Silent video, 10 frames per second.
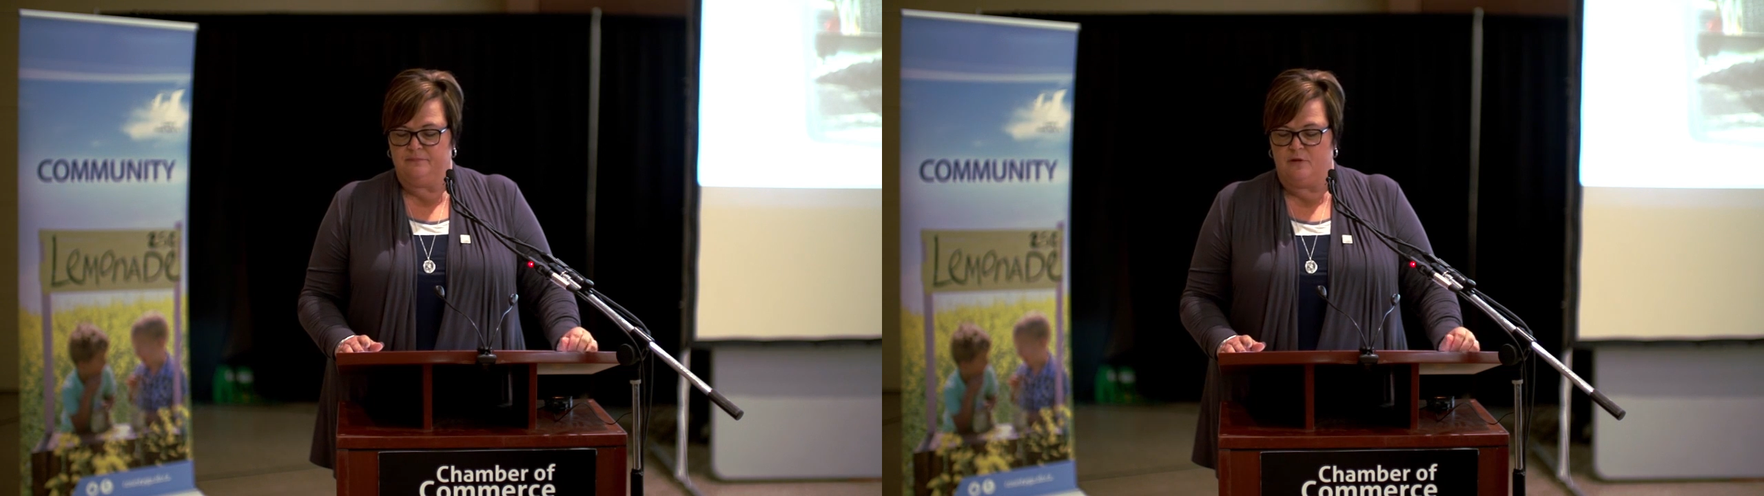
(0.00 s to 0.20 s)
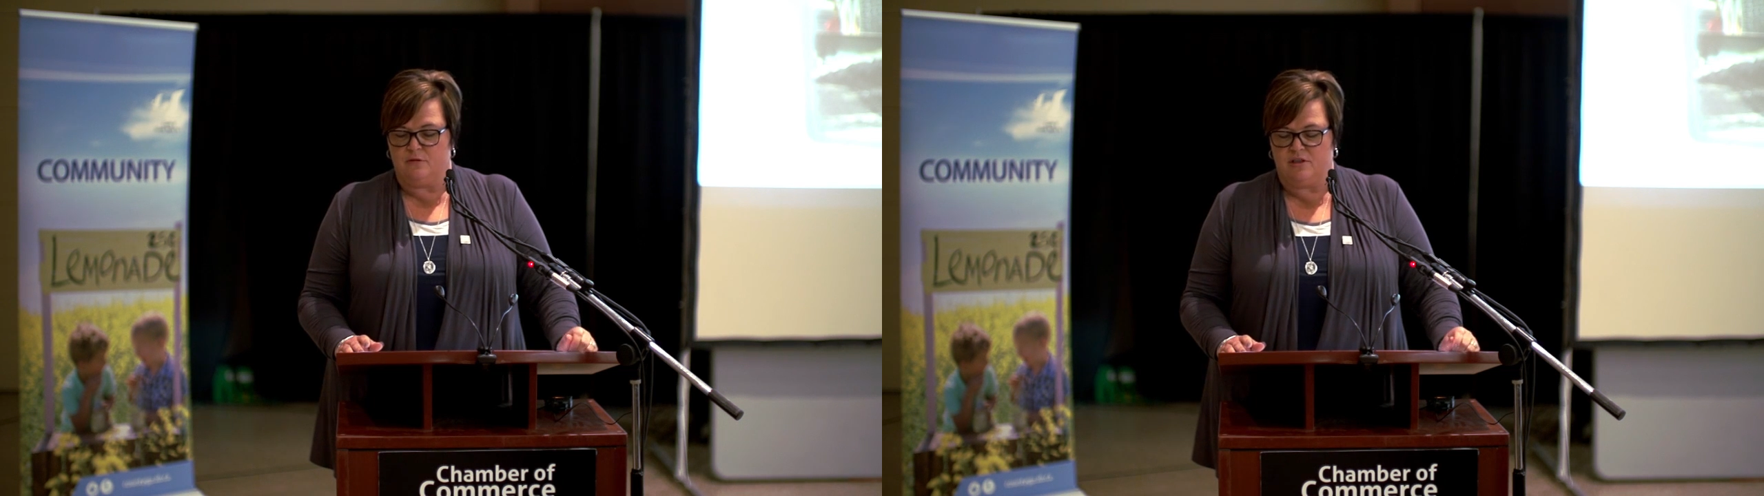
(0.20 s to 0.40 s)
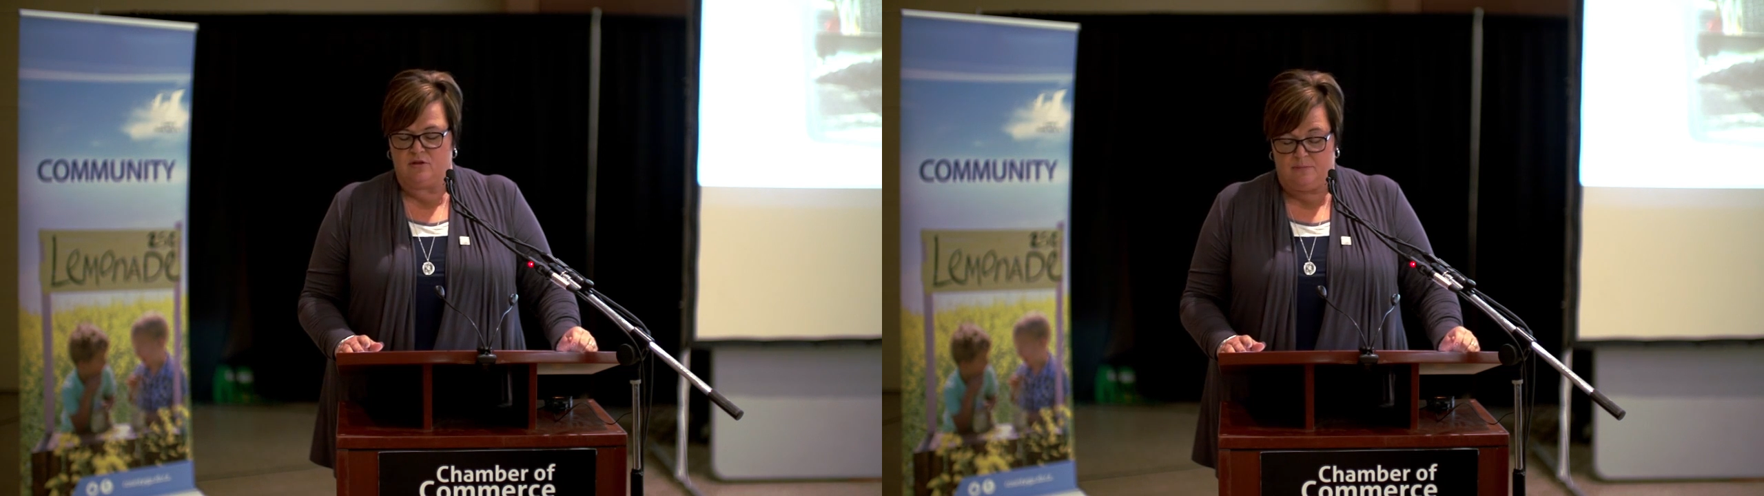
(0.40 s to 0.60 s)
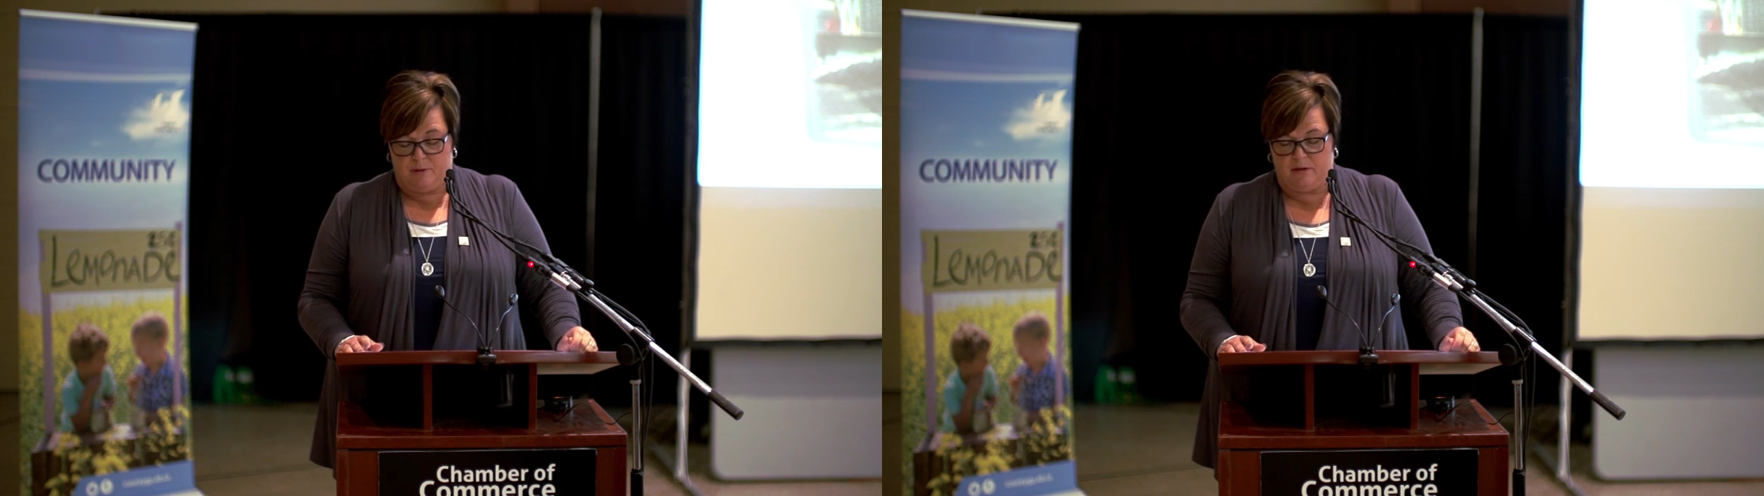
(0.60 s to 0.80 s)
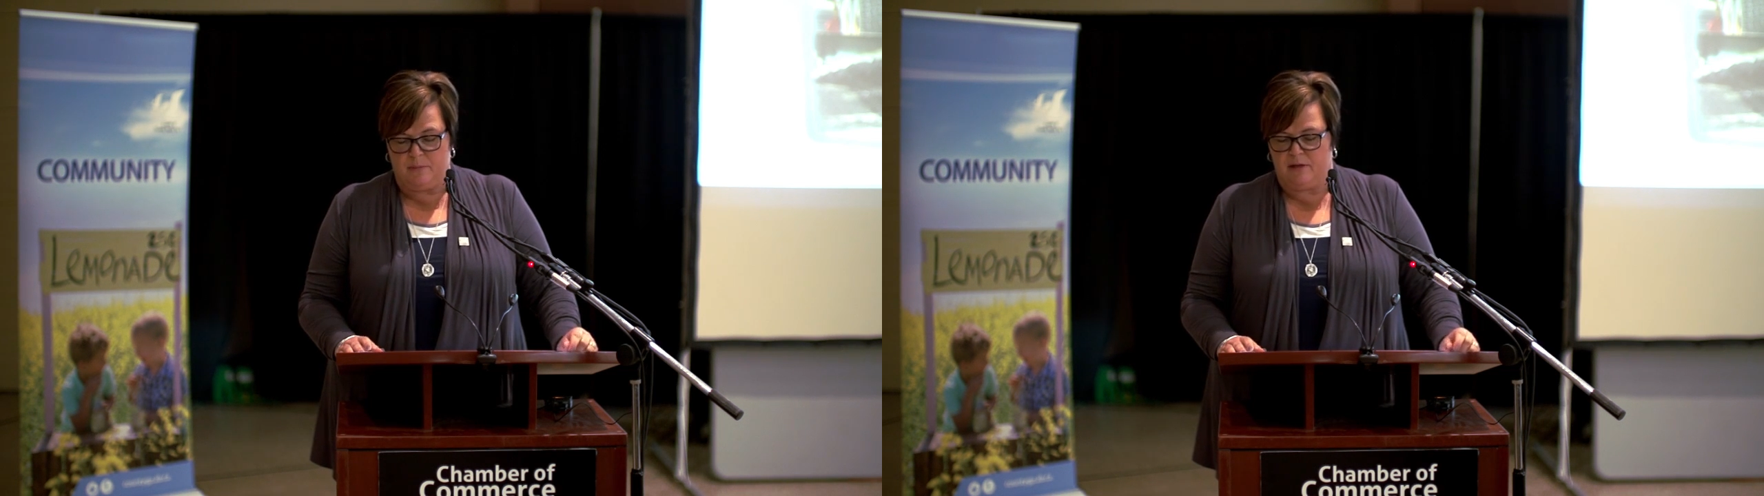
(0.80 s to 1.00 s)

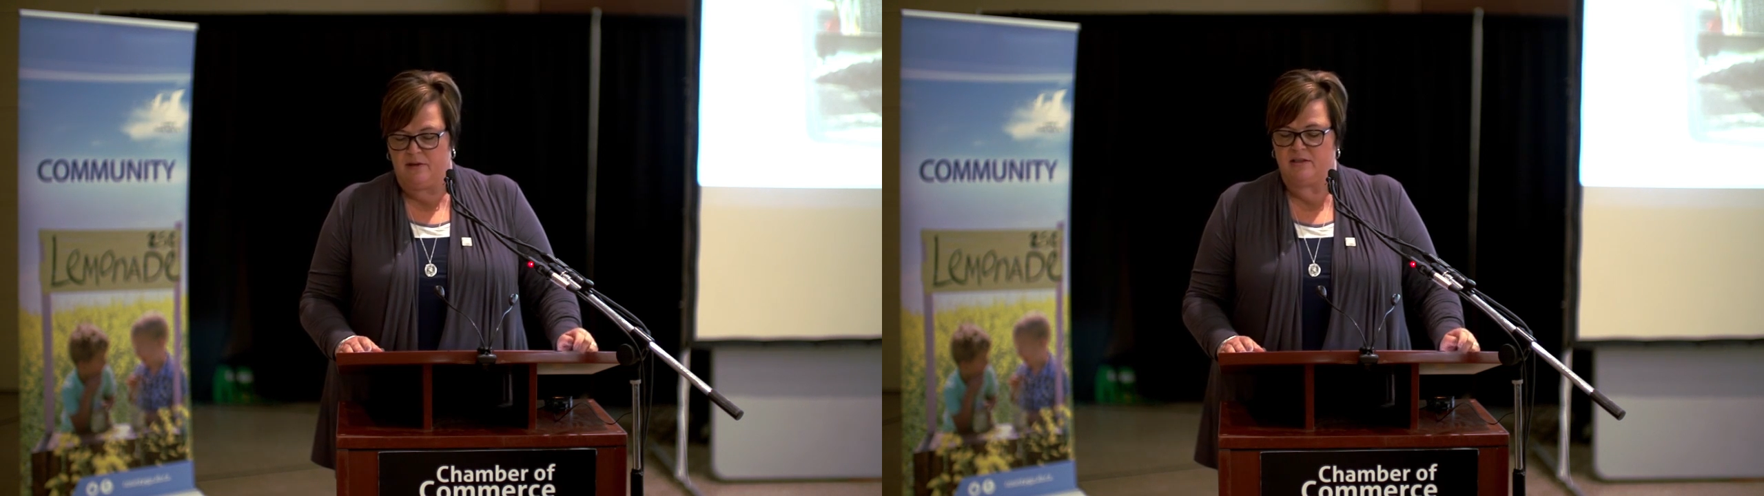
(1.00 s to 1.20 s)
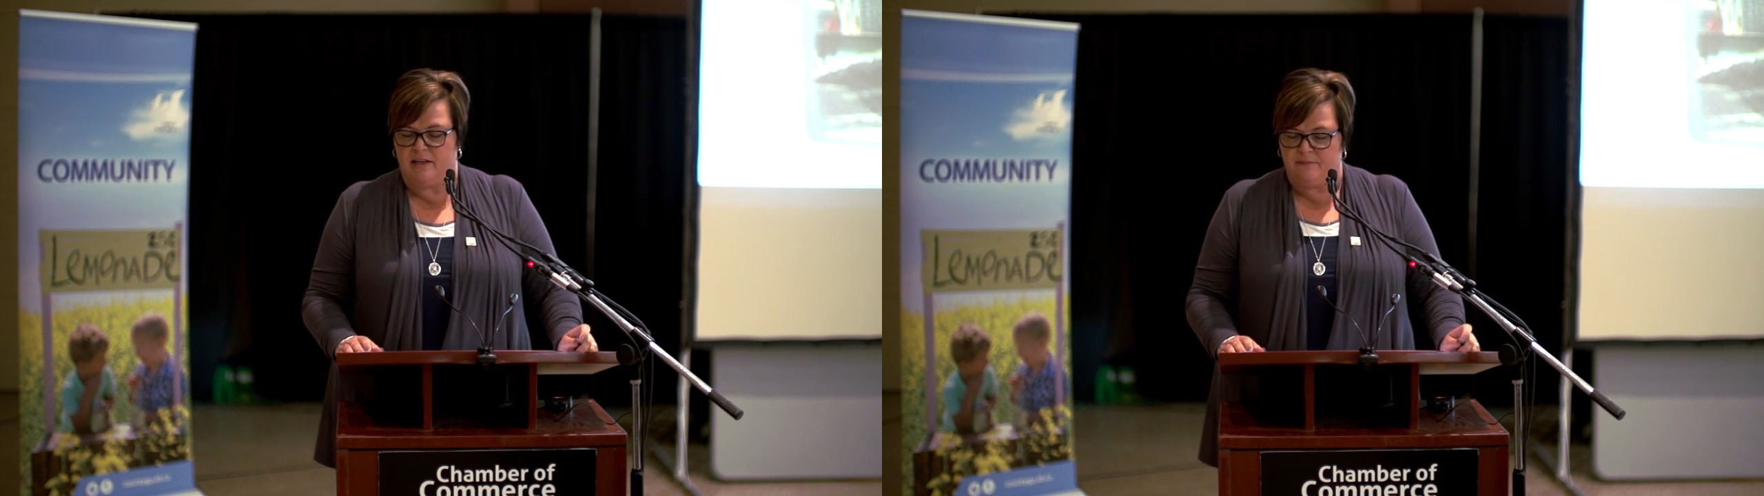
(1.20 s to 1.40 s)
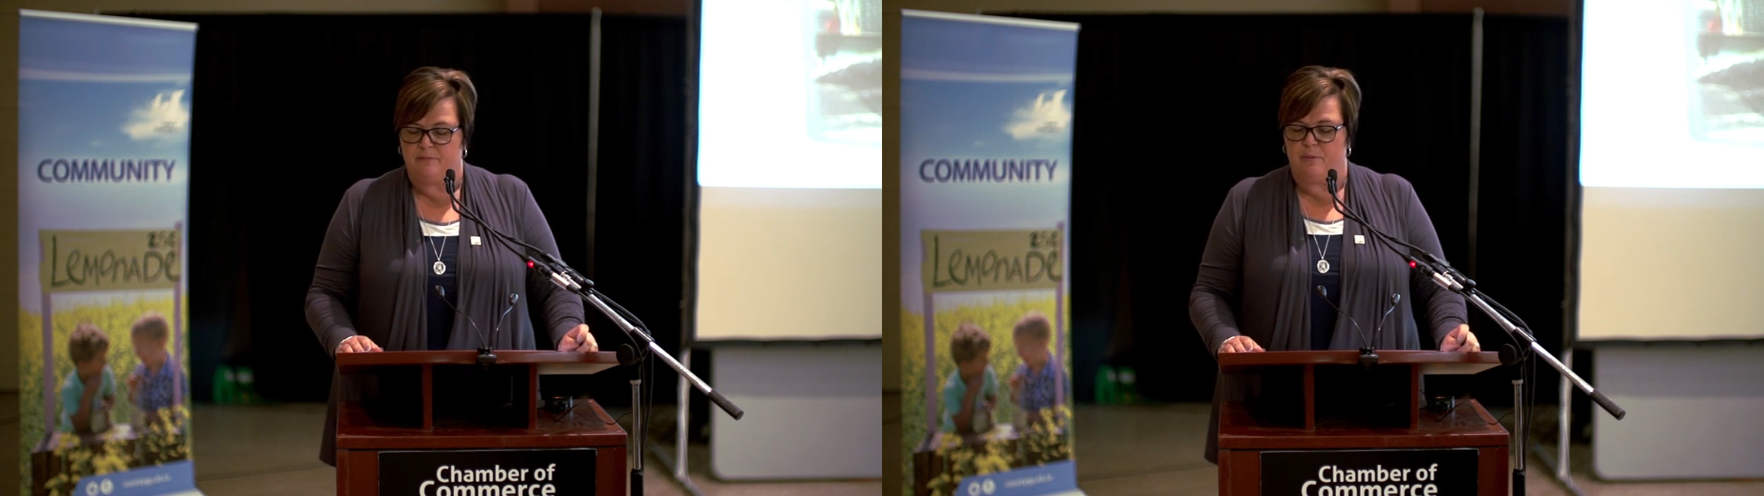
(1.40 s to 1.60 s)
The